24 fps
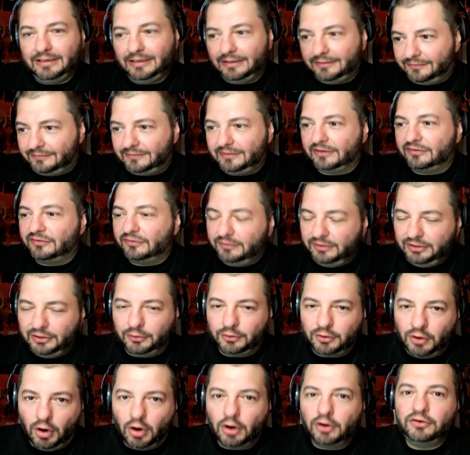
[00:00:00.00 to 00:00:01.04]
It's, you
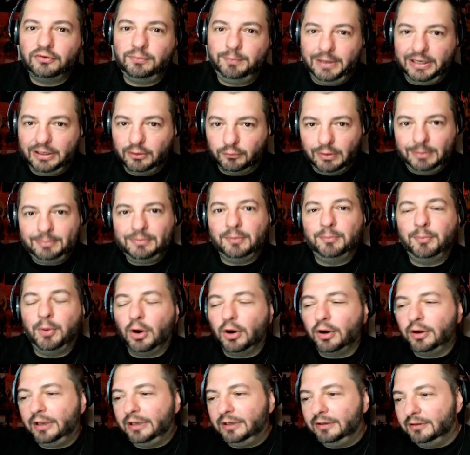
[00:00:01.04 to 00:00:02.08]
know, cars being ripped
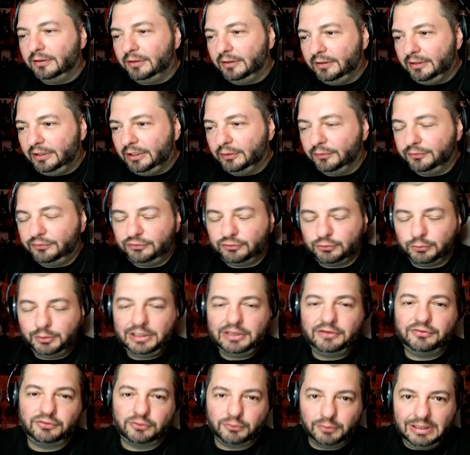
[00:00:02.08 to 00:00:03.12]
apart and, you know,
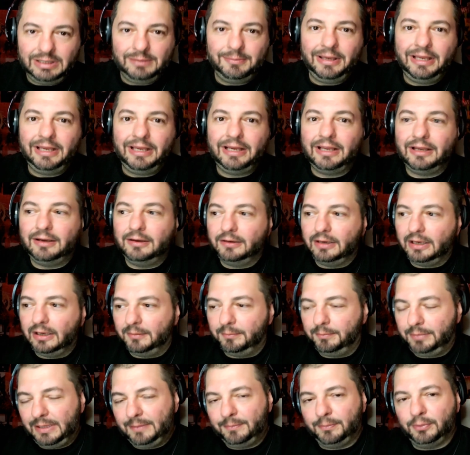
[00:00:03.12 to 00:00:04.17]
Shriek screaming and,
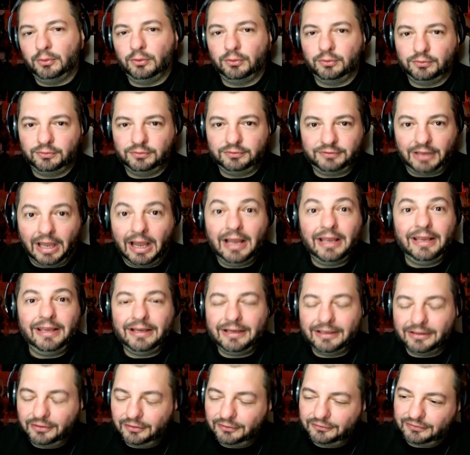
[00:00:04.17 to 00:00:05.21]
and people
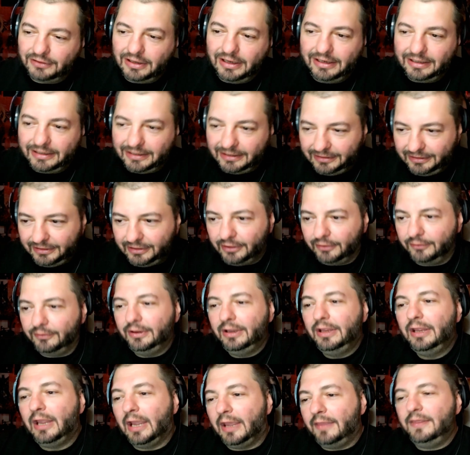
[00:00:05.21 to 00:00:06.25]
dying, it looks like. And, you know,
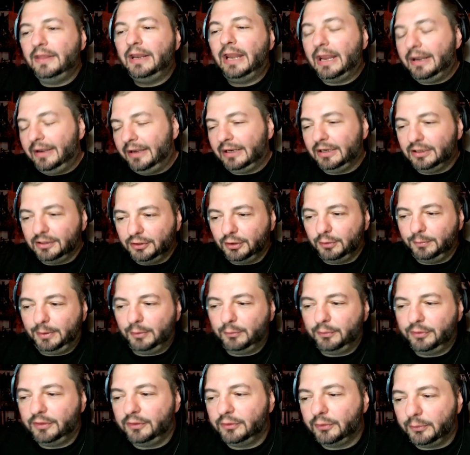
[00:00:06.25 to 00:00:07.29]
and then ending a little bit
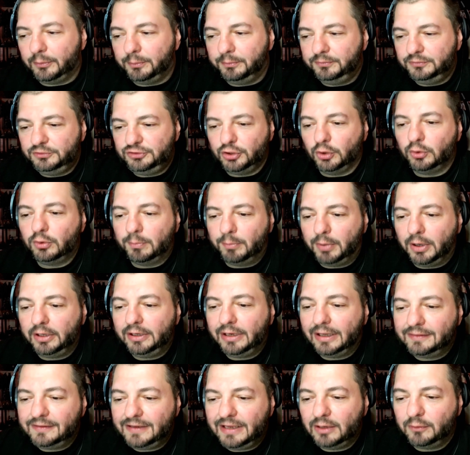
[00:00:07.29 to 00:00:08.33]
with a little joke
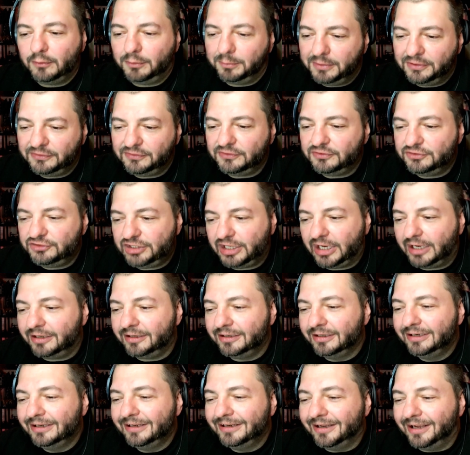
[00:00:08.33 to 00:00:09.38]
button at the end with Missus Chen,
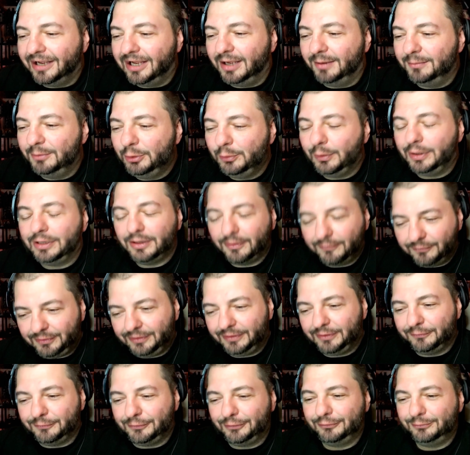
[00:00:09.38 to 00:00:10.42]
um, who I loved
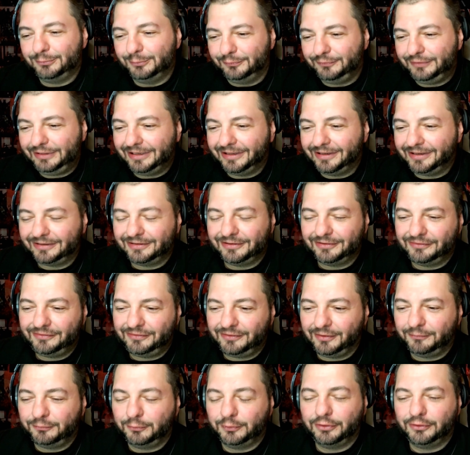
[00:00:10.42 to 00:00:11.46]
in the first movie. I like the
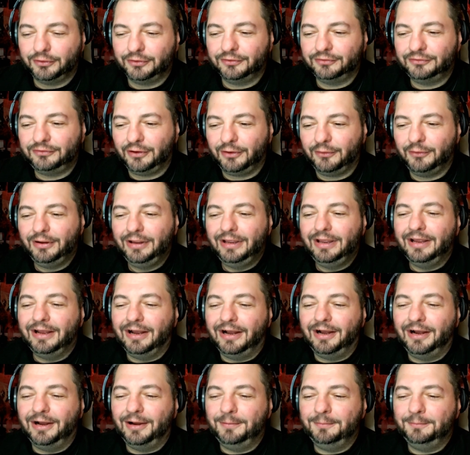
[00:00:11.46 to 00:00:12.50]
stuff with her. So,
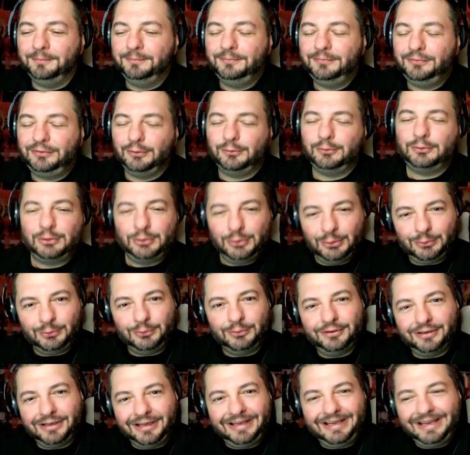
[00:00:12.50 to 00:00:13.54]
um, so
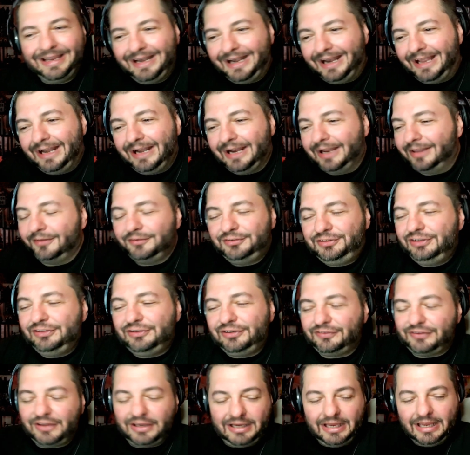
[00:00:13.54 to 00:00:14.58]
cool. I, and, and I love she's
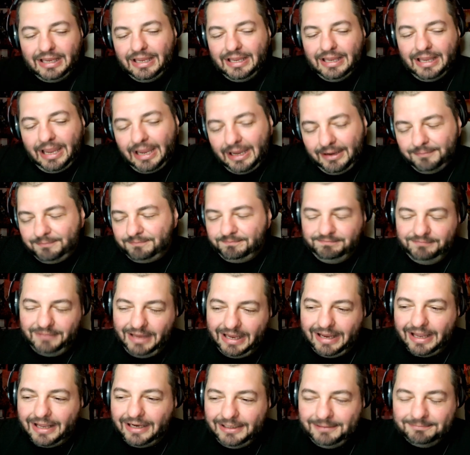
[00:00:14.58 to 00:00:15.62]
just like, hey,
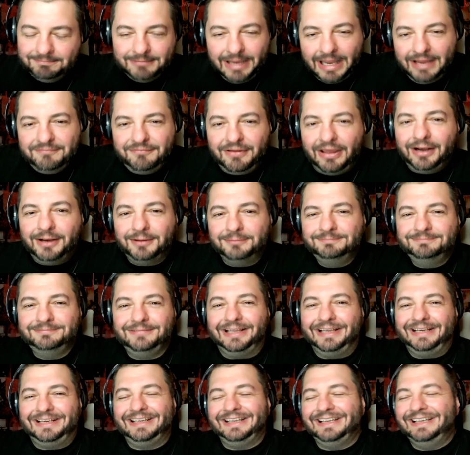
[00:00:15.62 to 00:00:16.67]
hey, Eddie, hey, Venom.
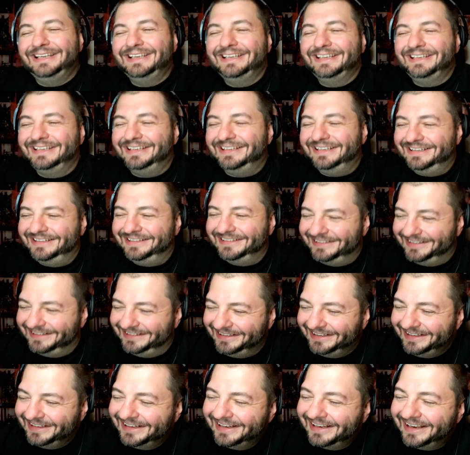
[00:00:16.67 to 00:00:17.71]
Like,
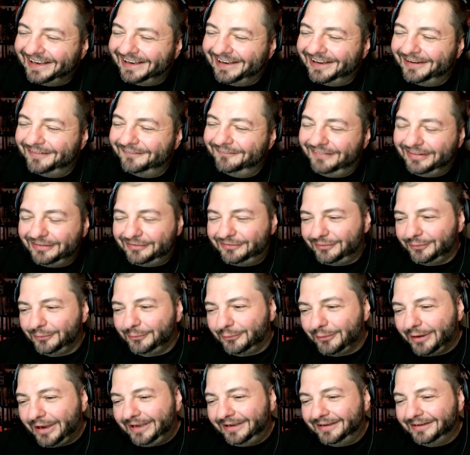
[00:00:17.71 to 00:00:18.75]
um, that's so
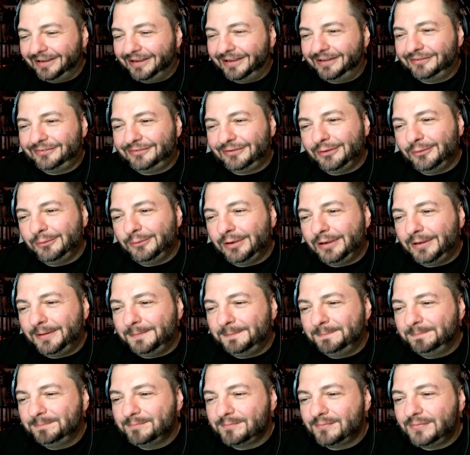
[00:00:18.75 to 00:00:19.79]
great. Uh, so,
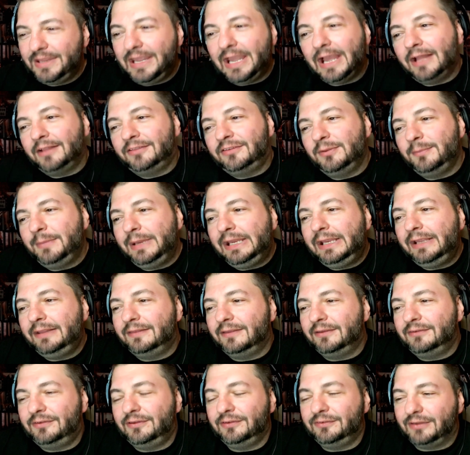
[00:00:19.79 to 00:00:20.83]
um, yeah, to me,
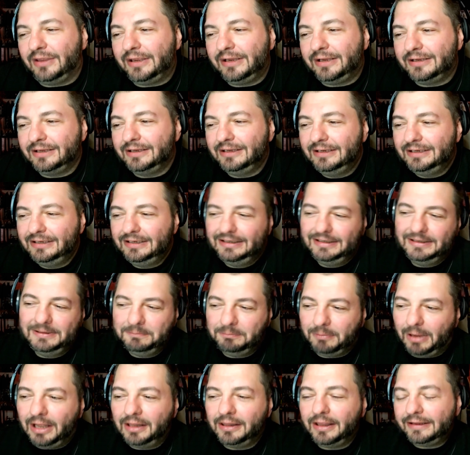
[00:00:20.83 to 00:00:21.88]
this is like,
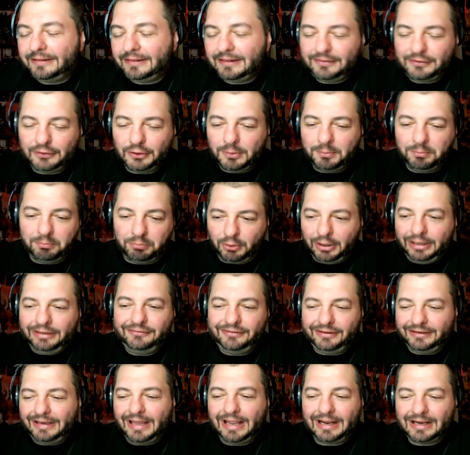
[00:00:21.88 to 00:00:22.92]
I like that they're
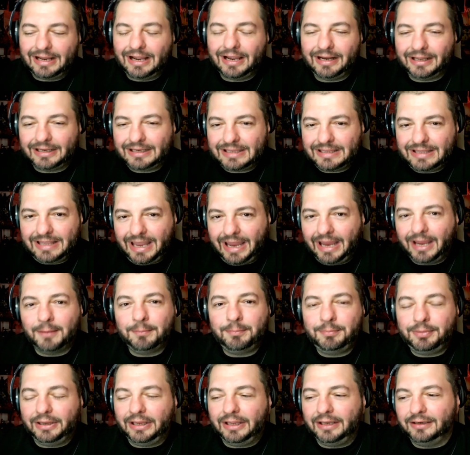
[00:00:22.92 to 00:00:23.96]
embracing that kind of
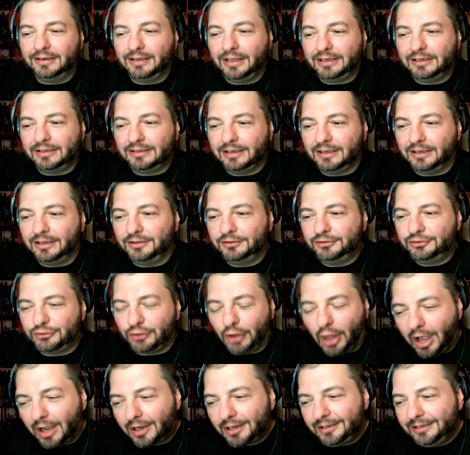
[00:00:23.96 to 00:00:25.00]
camp and like uh,
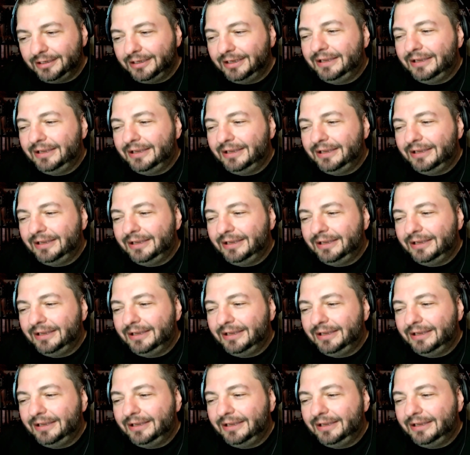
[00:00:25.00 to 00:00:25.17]
schlock.